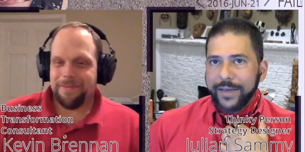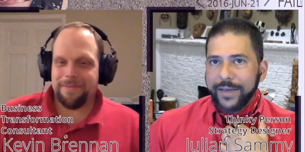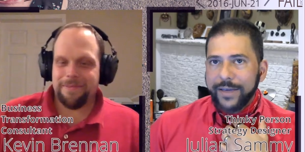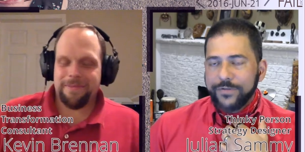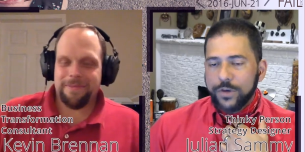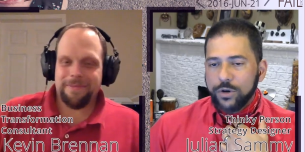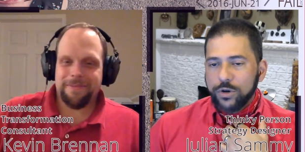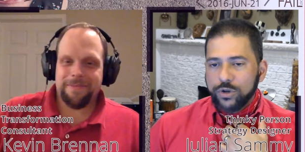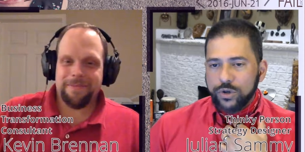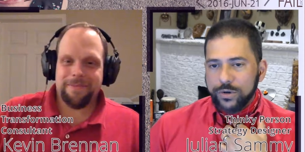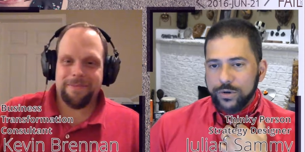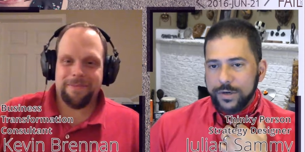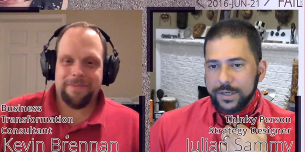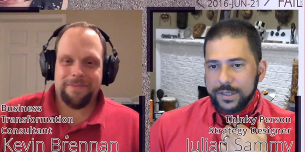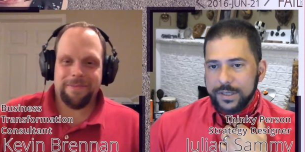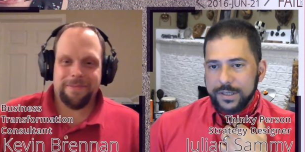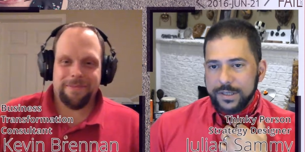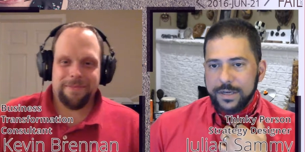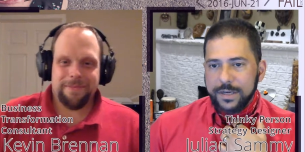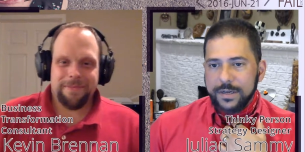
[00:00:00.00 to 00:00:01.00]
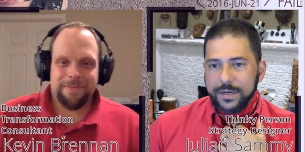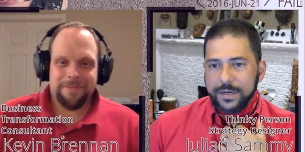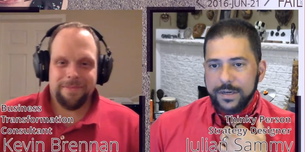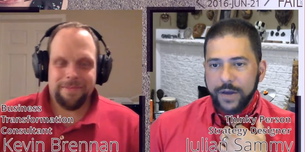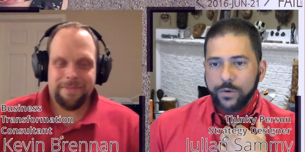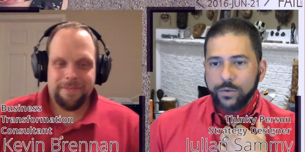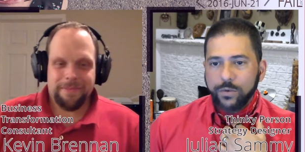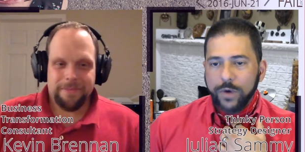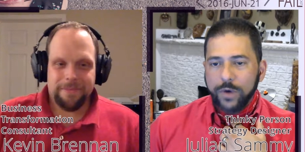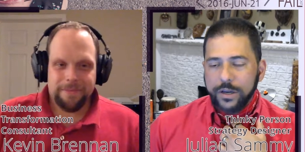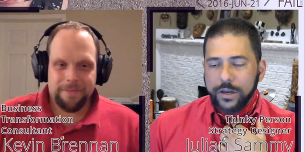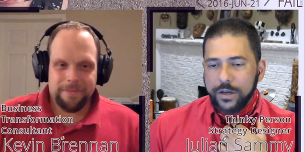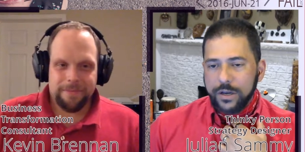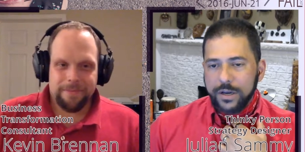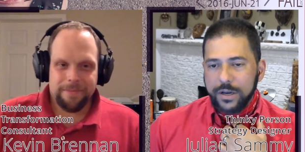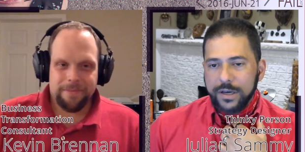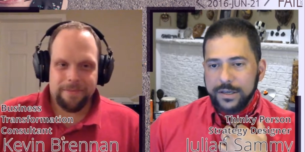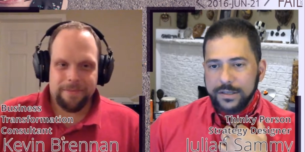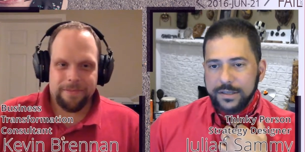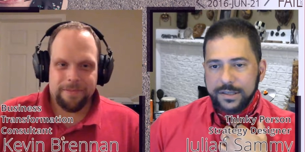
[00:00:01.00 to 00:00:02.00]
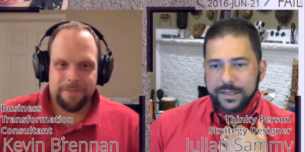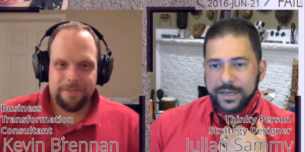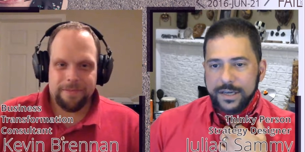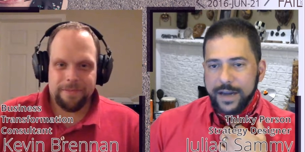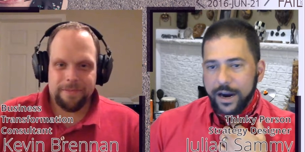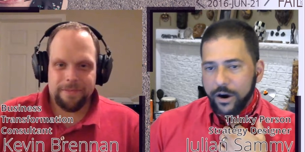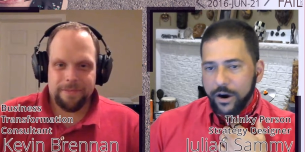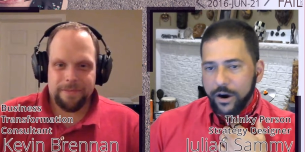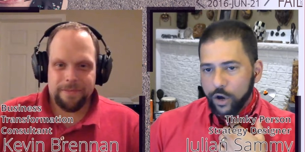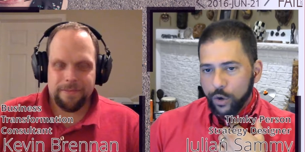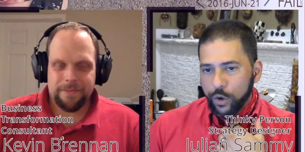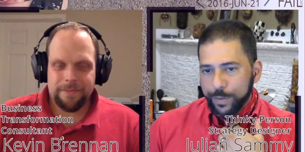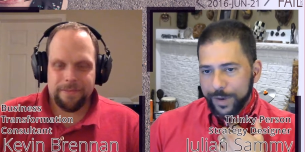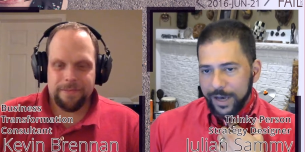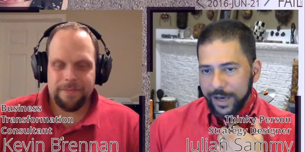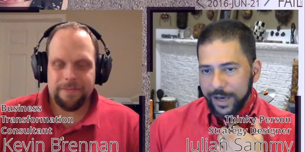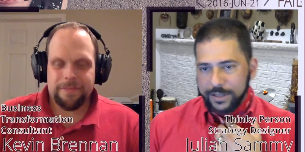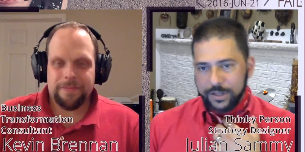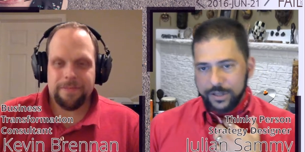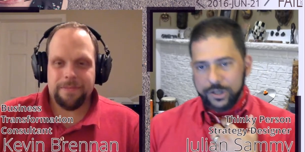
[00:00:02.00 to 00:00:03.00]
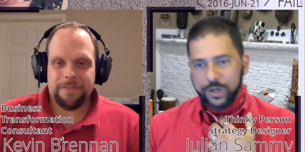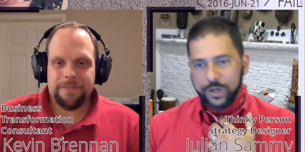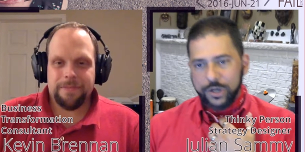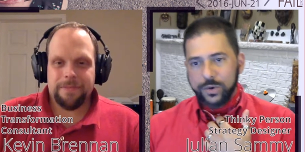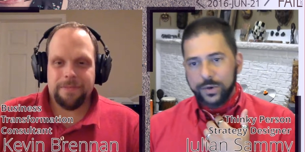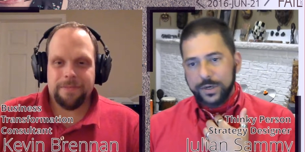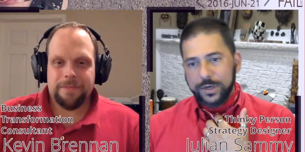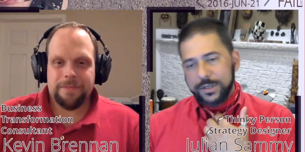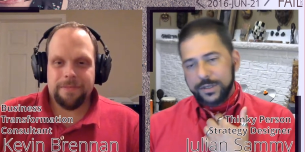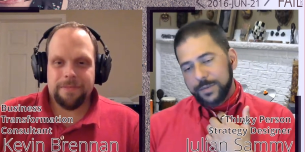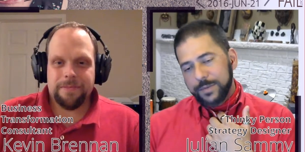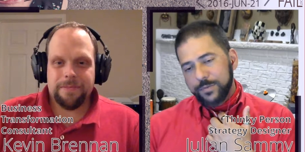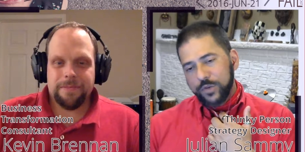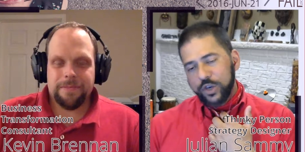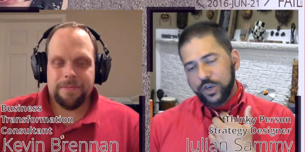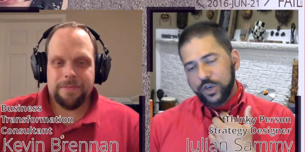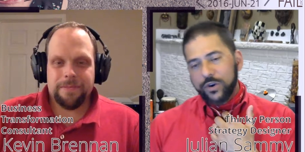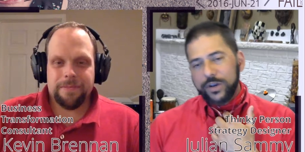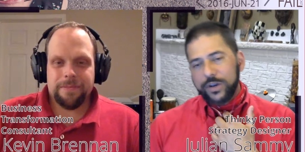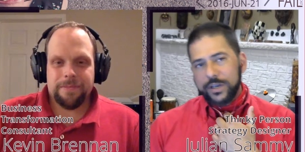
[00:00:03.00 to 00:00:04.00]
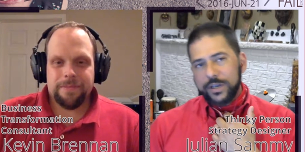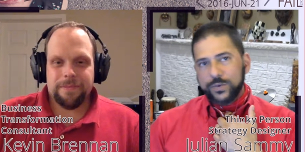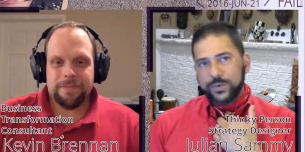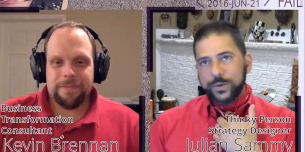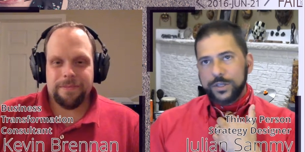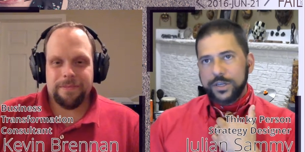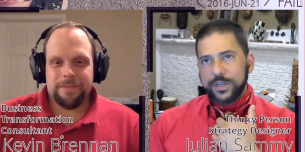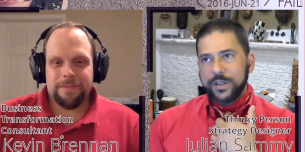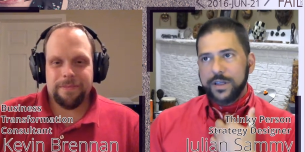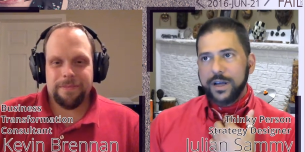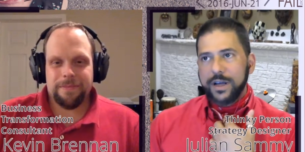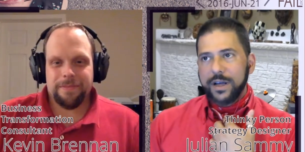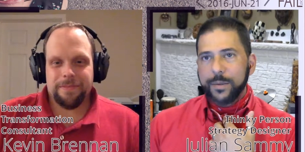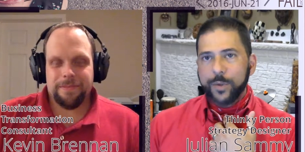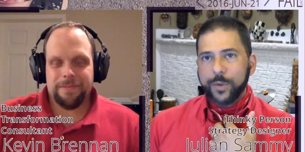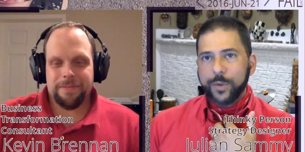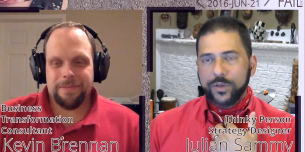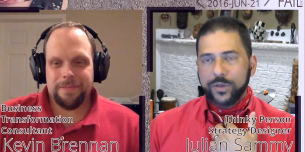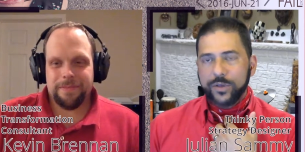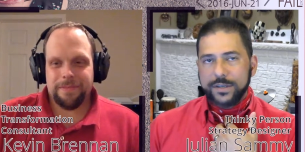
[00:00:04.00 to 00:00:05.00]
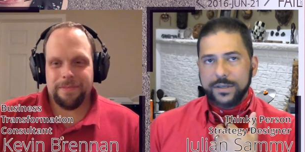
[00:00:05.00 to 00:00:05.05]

Speaker 1: futurist and run a scenario past you, because I'm curious what you think about this